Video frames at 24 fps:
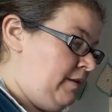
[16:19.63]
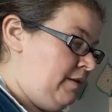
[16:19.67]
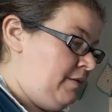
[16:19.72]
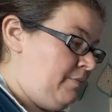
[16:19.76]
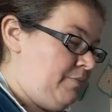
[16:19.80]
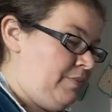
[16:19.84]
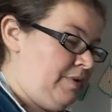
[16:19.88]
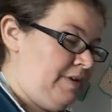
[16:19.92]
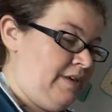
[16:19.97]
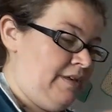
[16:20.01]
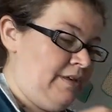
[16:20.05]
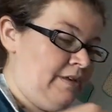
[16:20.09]

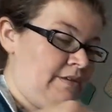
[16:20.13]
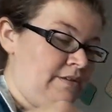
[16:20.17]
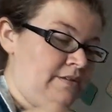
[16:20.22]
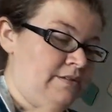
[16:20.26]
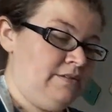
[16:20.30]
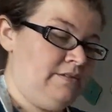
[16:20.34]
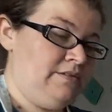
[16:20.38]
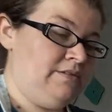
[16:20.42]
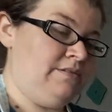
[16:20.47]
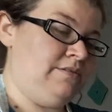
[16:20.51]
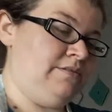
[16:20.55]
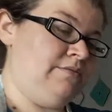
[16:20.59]

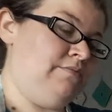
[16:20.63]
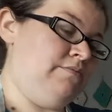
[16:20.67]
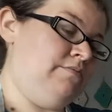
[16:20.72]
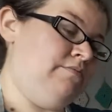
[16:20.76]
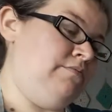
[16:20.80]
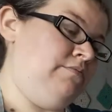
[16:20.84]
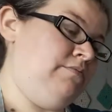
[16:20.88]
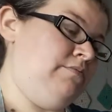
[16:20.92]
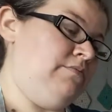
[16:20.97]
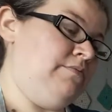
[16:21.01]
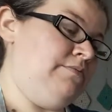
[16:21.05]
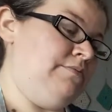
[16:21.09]
because
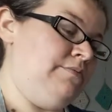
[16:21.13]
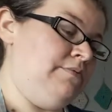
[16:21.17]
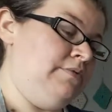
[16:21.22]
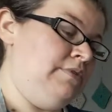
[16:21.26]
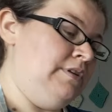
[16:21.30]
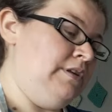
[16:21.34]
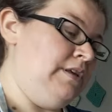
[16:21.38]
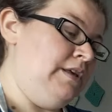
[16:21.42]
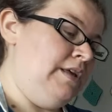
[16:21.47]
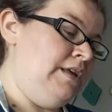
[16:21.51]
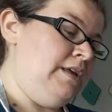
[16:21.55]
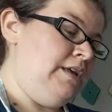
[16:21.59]

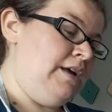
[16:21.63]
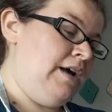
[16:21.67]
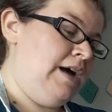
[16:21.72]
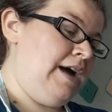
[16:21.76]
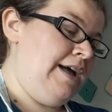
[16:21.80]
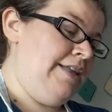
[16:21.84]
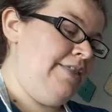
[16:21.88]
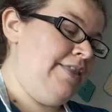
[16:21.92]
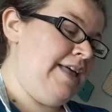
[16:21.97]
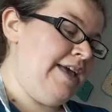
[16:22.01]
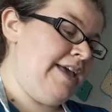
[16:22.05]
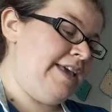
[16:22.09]
I
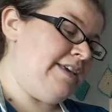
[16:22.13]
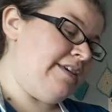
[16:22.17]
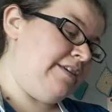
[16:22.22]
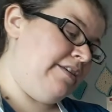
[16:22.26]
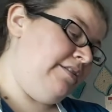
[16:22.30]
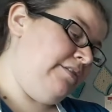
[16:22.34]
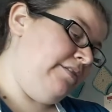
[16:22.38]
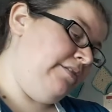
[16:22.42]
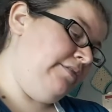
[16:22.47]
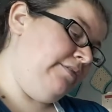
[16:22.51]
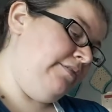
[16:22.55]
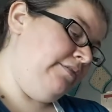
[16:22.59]

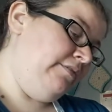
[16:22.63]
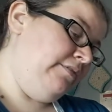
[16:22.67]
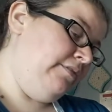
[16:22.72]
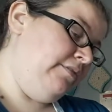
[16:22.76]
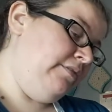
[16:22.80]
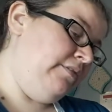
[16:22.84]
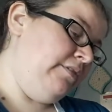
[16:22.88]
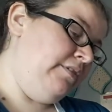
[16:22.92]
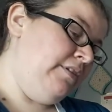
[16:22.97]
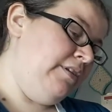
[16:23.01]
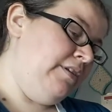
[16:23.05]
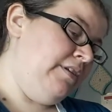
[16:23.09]

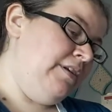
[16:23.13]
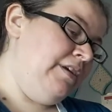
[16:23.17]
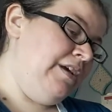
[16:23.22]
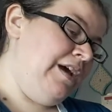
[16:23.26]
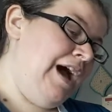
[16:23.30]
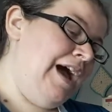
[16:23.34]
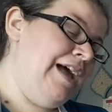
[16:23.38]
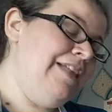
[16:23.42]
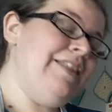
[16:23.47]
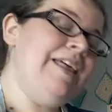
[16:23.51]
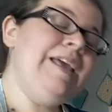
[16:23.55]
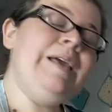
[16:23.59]

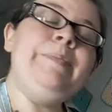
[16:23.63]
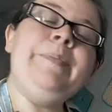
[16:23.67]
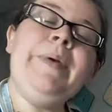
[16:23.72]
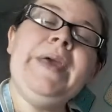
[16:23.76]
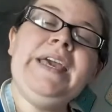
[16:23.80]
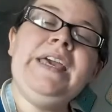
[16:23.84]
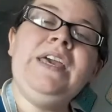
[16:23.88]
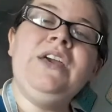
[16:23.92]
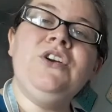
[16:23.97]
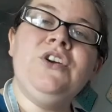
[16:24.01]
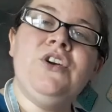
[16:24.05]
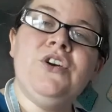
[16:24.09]
like
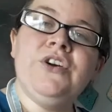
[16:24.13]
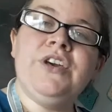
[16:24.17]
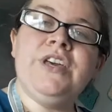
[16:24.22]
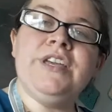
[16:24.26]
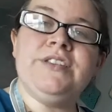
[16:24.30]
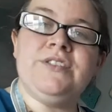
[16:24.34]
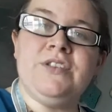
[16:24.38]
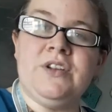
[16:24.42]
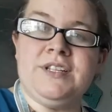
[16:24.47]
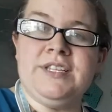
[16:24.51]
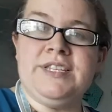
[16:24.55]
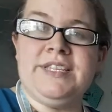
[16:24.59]
baking cookies
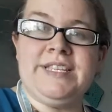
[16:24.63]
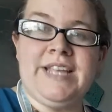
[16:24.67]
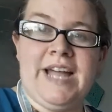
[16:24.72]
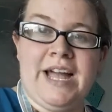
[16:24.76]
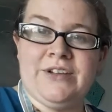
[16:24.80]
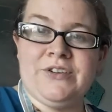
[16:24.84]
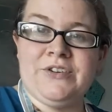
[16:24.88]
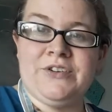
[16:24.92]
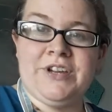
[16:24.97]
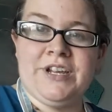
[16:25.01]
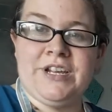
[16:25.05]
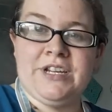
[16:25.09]
on
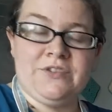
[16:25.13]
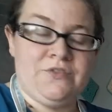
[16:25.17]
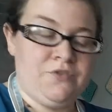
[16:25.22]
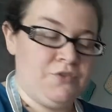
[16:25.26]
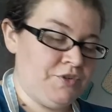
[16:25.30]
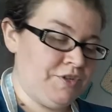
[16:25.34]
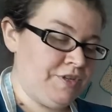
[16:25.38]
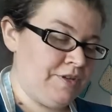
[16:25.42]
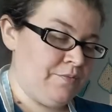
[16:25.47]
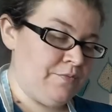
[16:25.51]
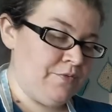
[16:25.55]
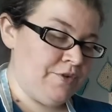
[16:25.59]
Saturdays for
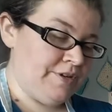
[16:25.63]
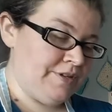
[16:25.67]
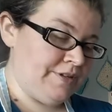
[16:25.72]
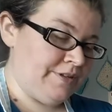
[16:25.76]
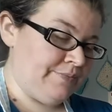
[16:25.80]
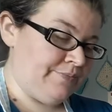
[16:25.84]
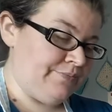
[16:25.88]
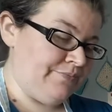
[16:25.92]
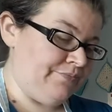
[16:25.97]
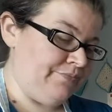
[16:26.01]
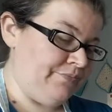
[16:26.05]
some reason.